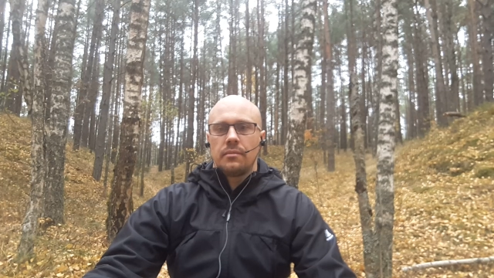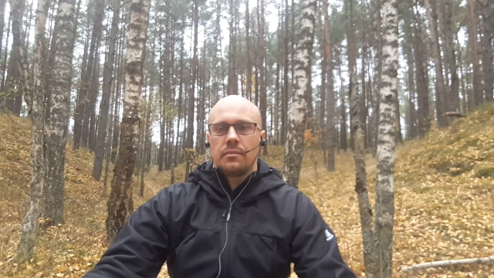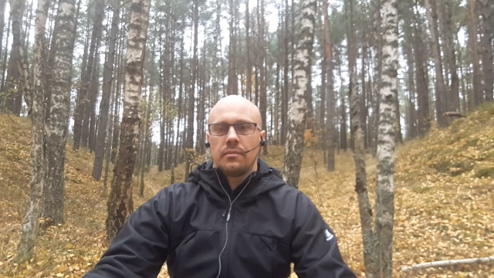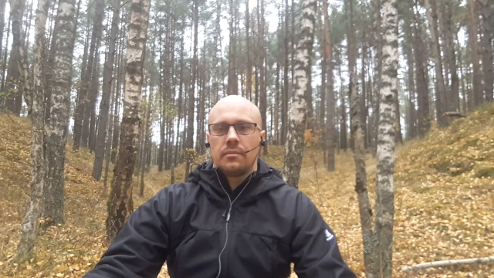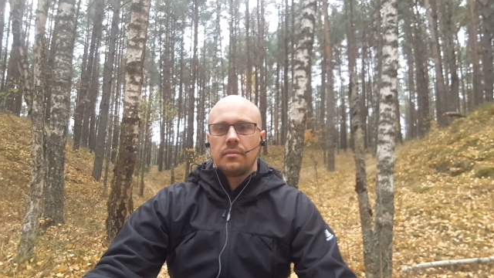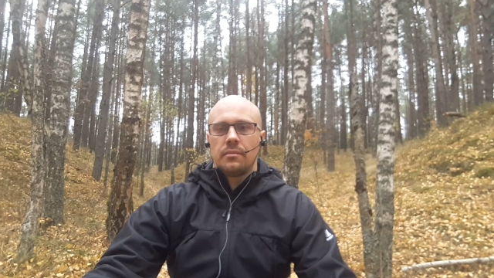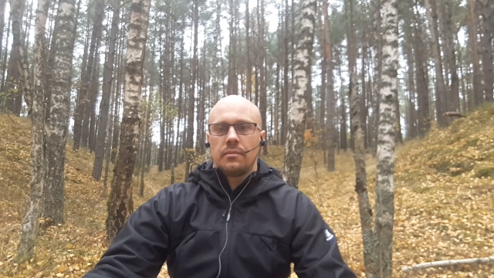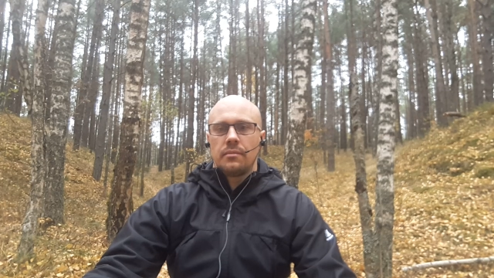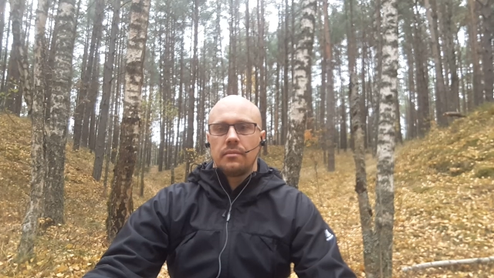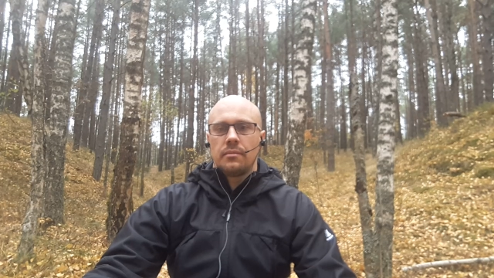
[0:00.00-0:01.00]

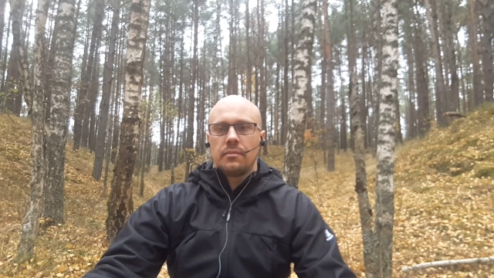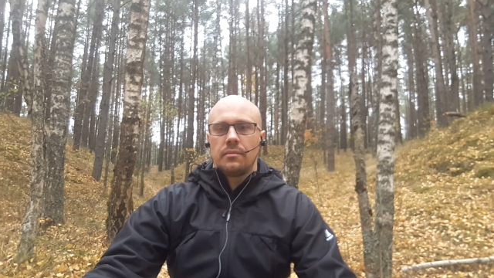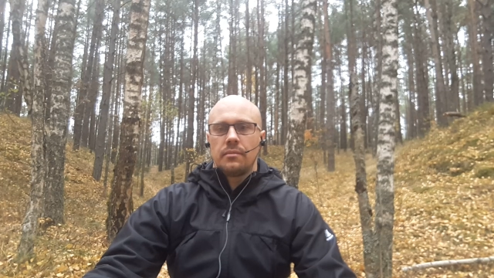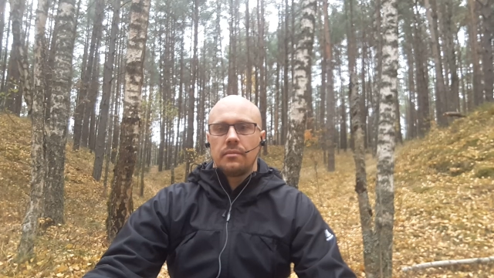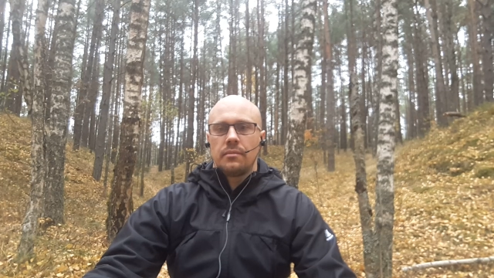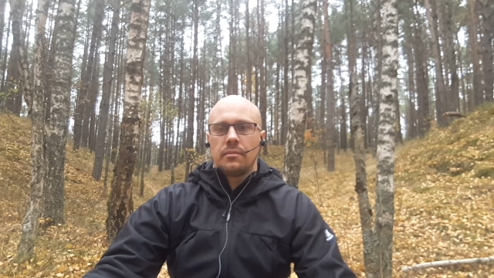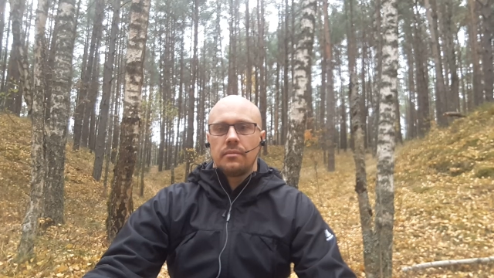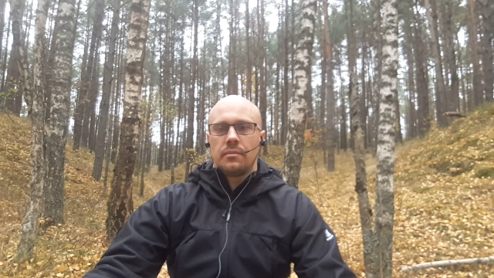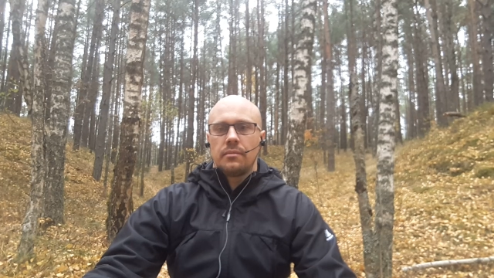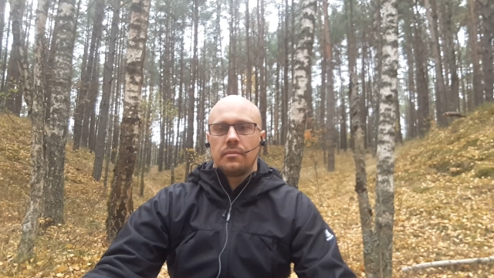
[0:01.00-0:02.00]

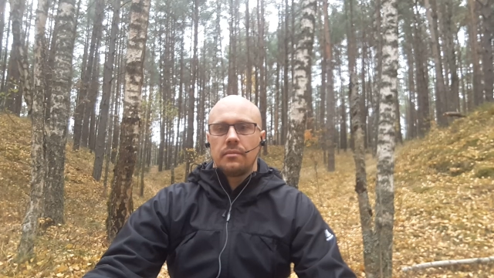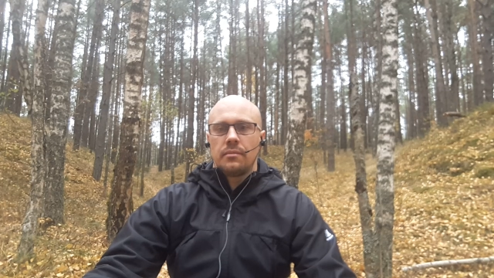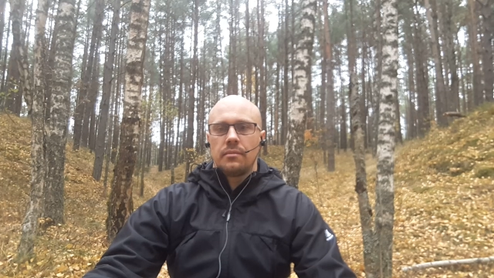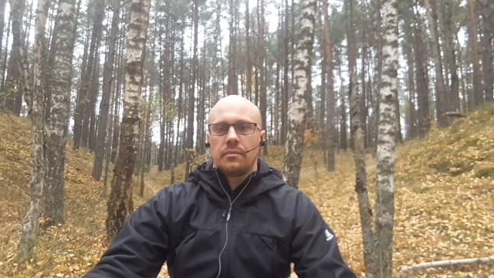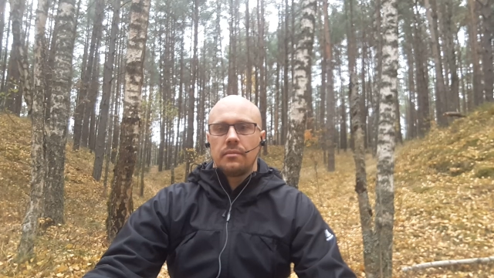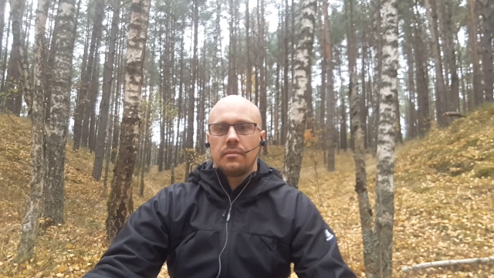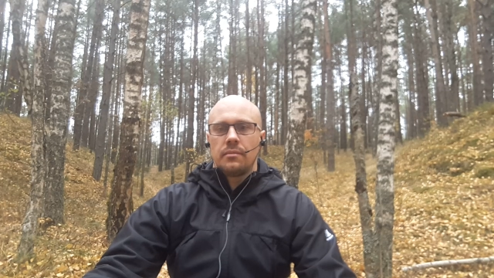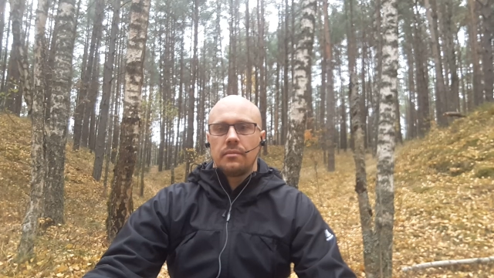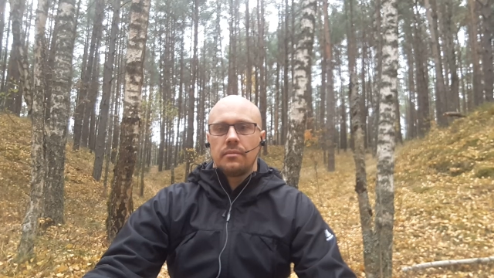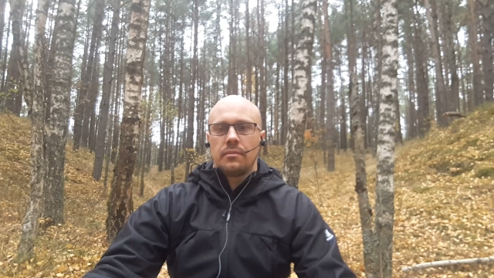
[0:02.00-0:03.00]

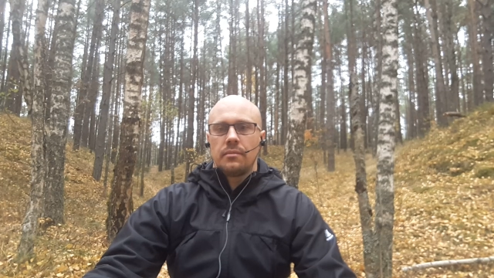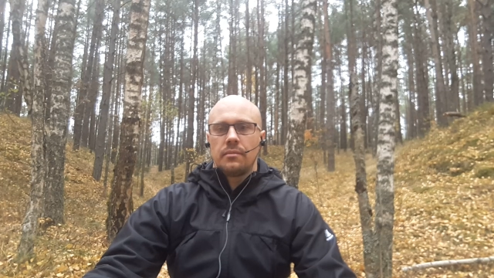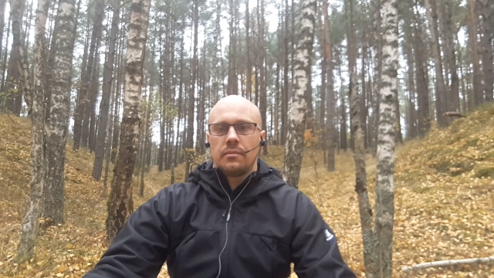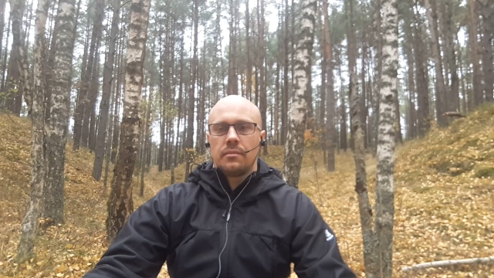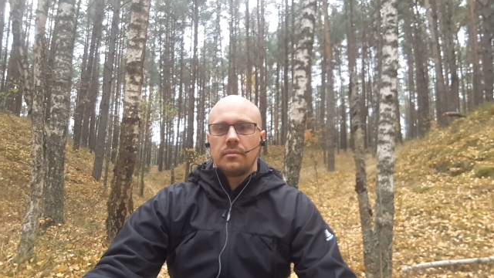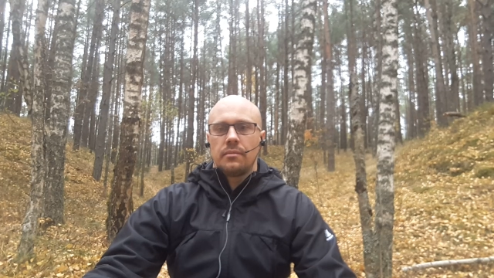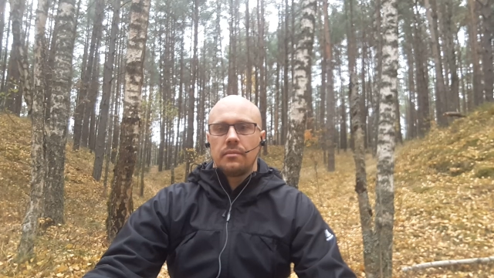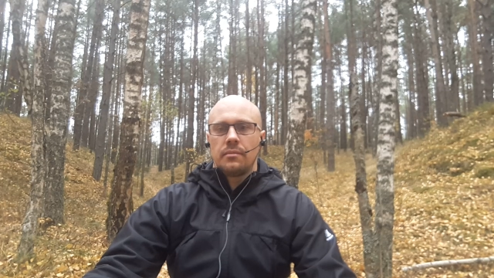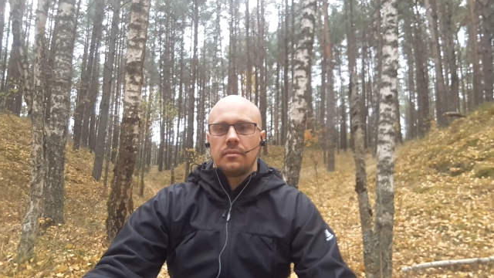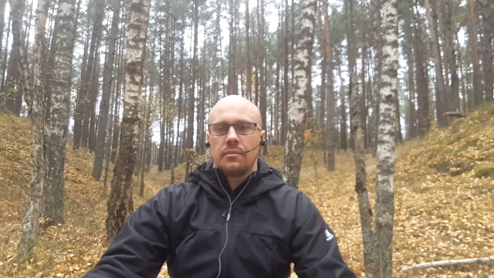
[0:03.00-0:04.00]

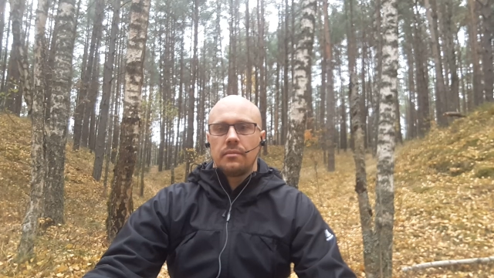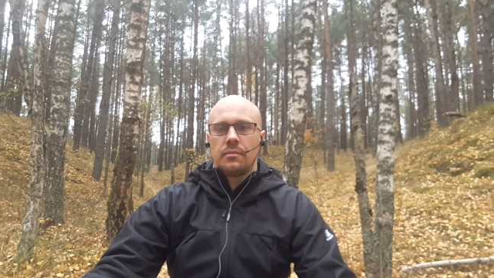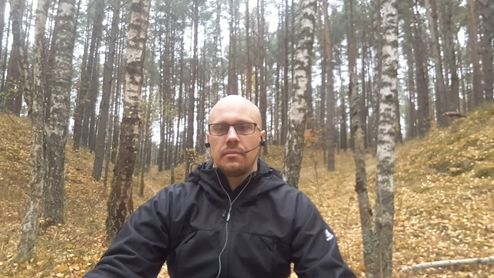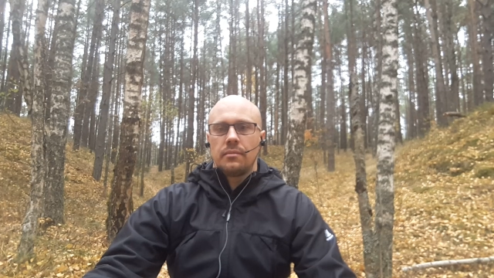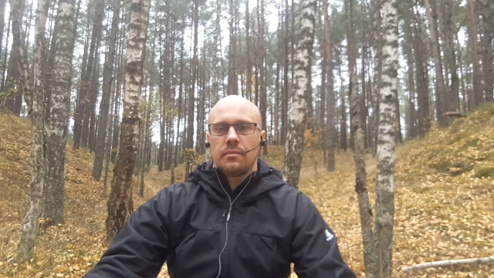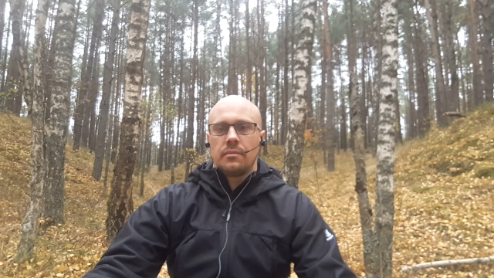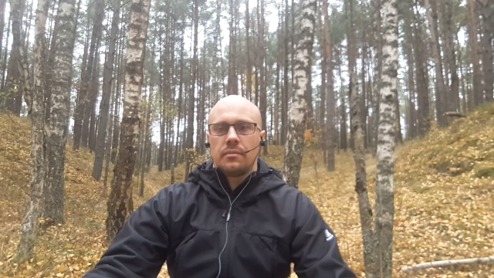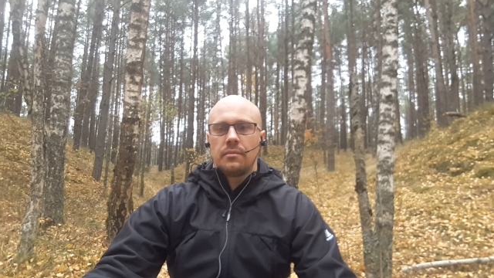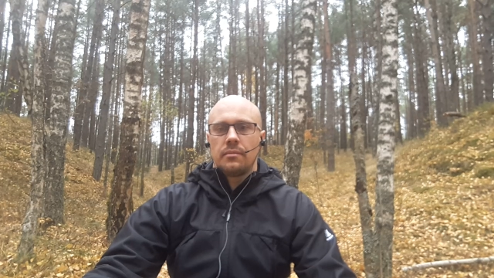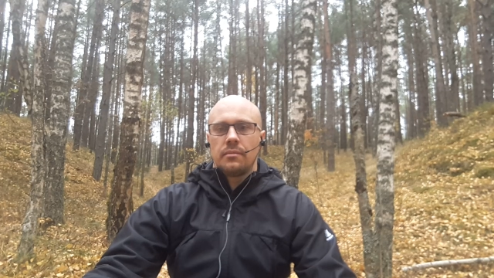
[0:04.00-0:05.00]

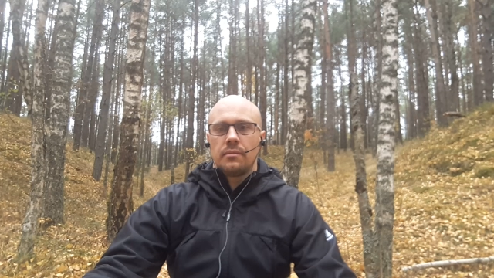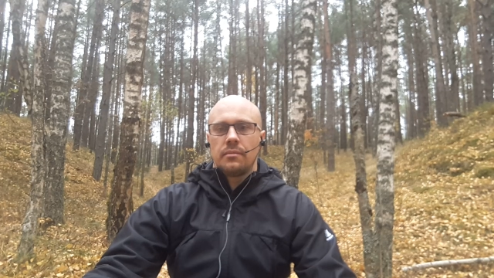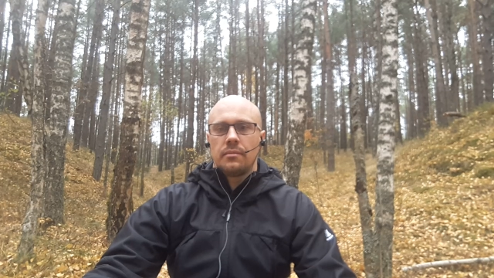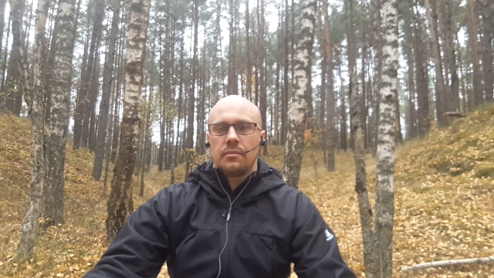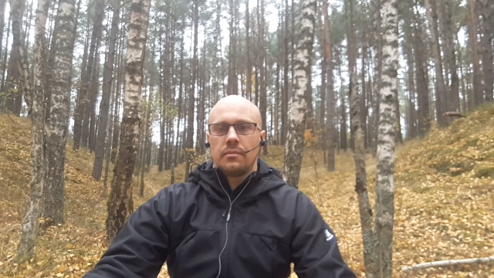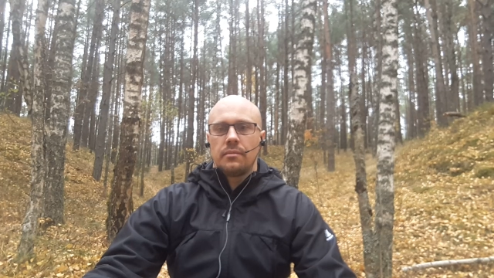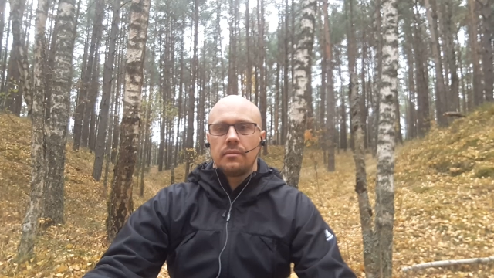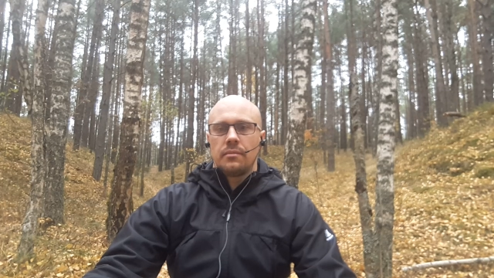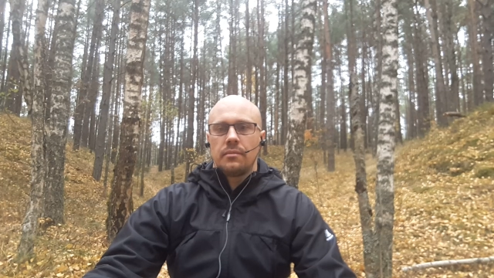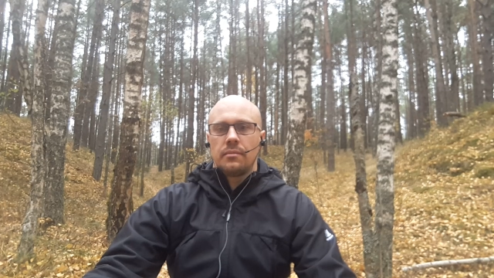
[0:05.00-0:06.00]

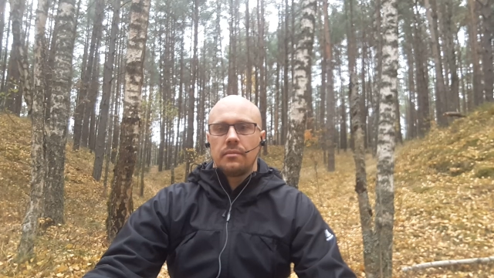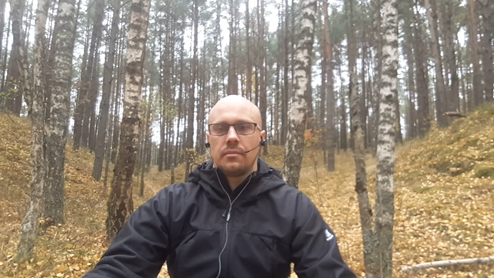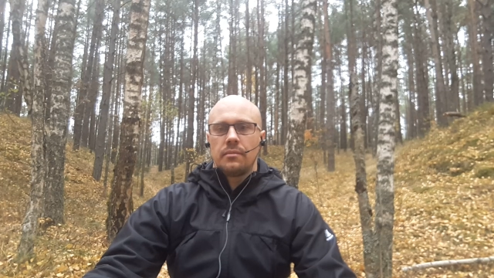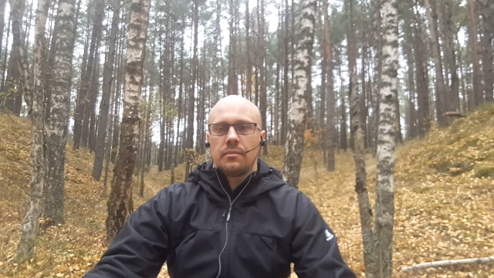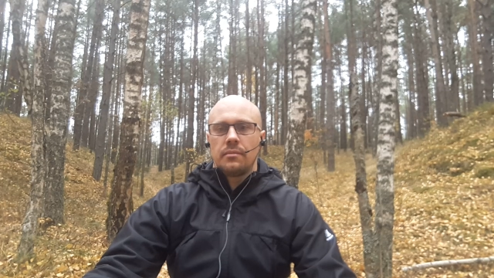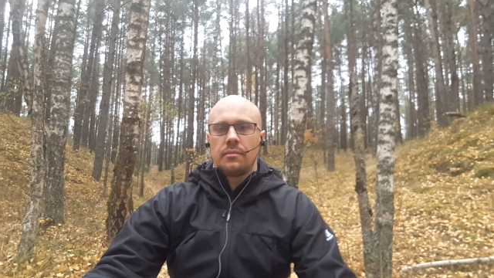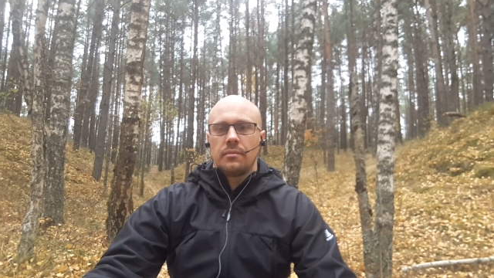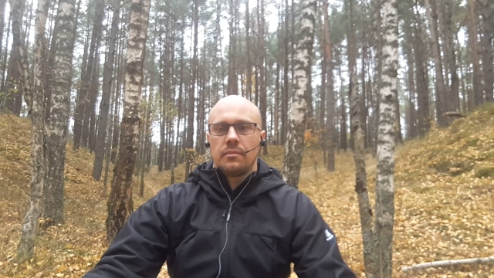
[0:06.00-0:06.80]
No one is speaking in this clip.